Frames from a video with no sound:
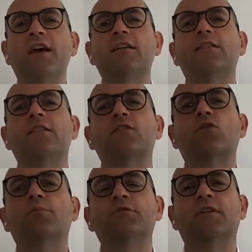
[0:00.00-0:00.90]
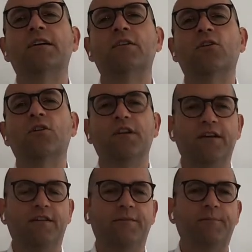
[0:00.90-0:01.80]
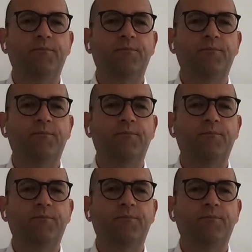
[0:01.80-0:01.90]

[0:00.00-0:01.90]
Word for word: Edison's copyright law here.